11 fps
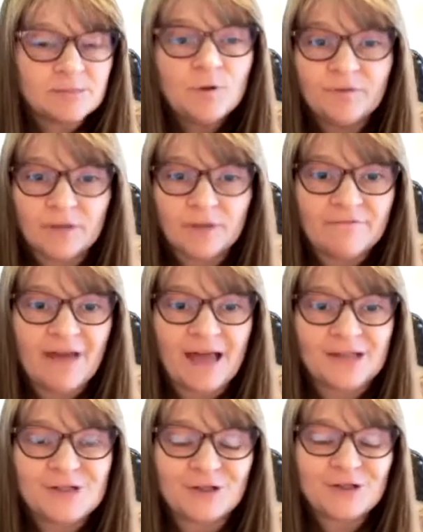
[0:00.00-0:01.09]
move a lot
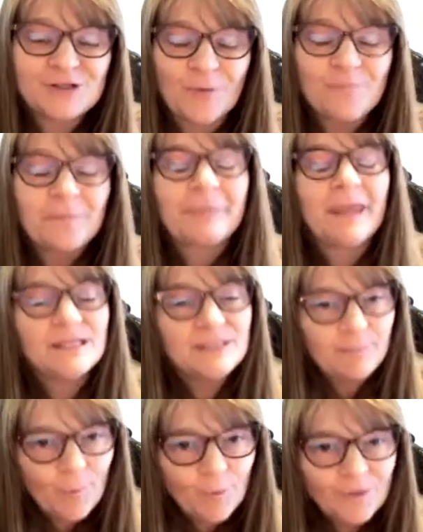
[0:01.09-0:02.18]
faster. So it's
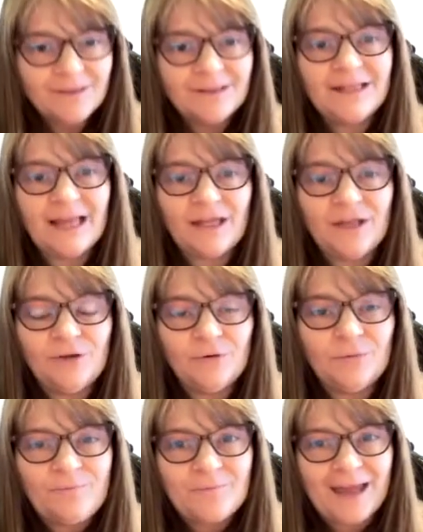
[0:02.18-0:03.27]
important that
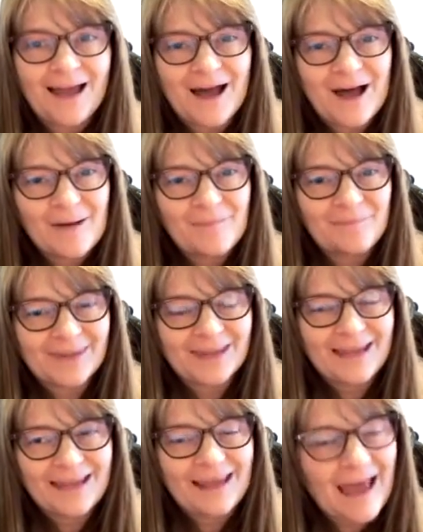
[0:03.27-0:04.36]
you
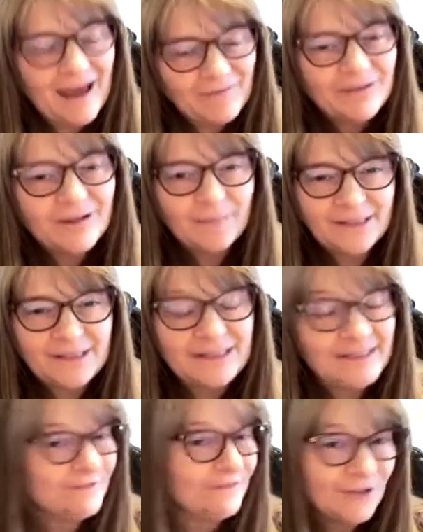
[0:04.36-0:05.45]
have a little bit
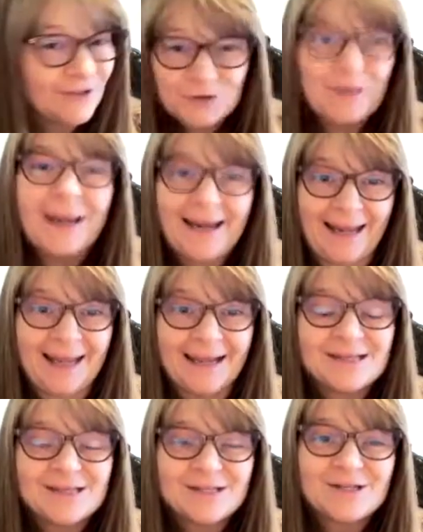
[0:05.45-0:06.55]
different training.
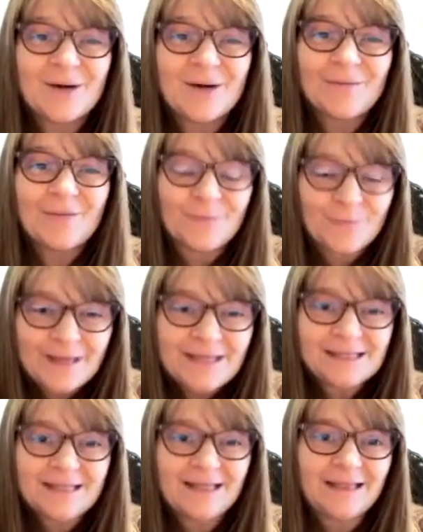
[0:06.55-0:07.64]
So the
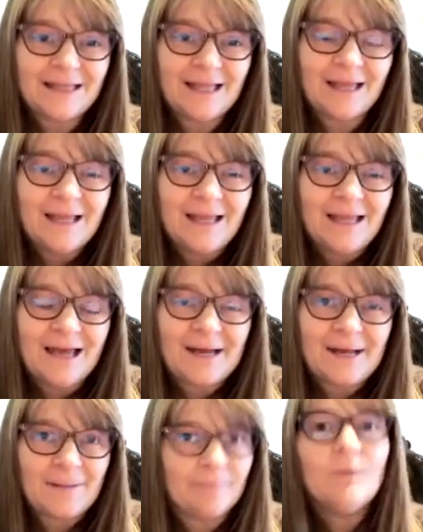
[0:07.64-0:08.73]
reason that
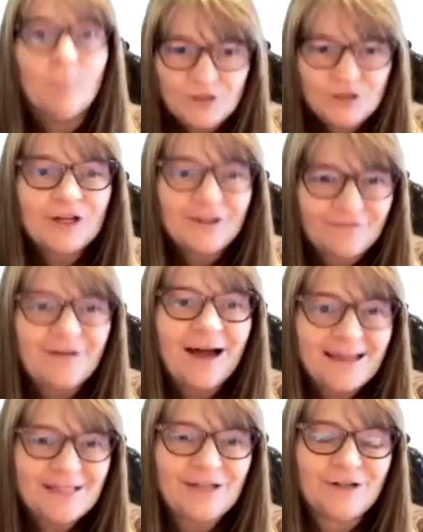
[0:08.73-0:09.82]
what you're going to
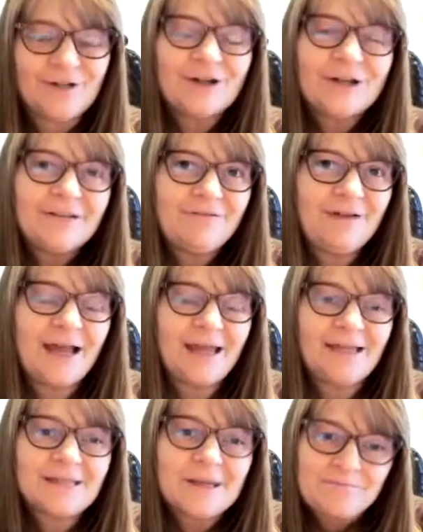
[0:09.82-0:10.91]
find here, you're going to find